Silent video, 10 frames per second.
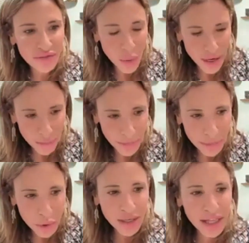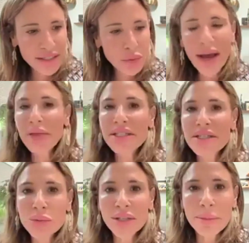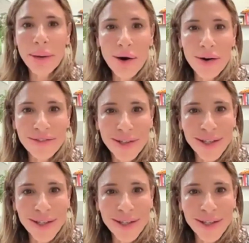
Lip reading: where people realize, wow, this is really powerful.